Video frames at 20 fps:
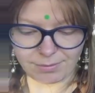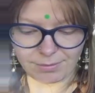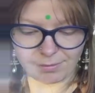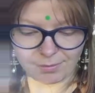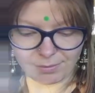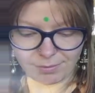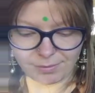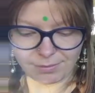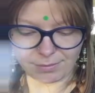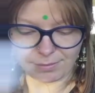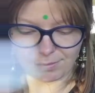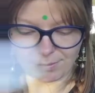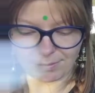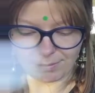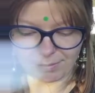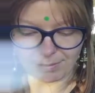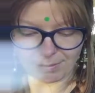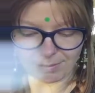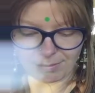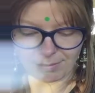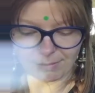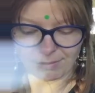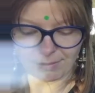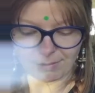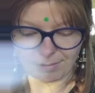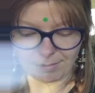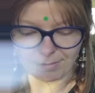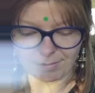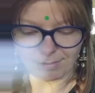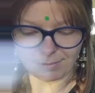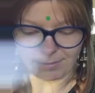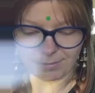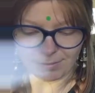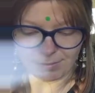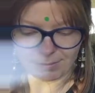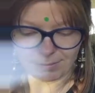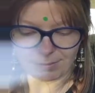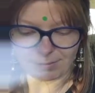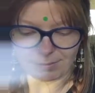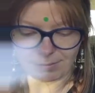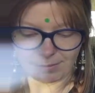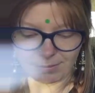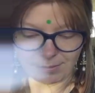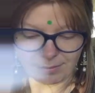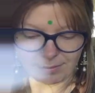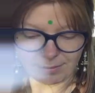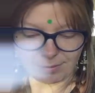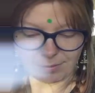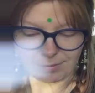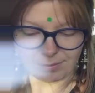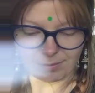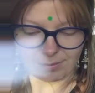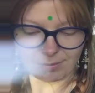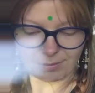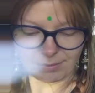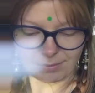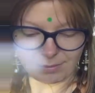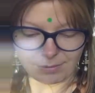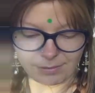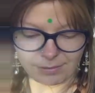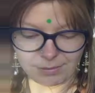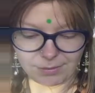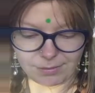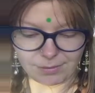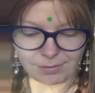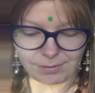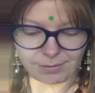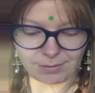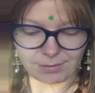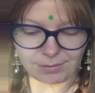(not speaking)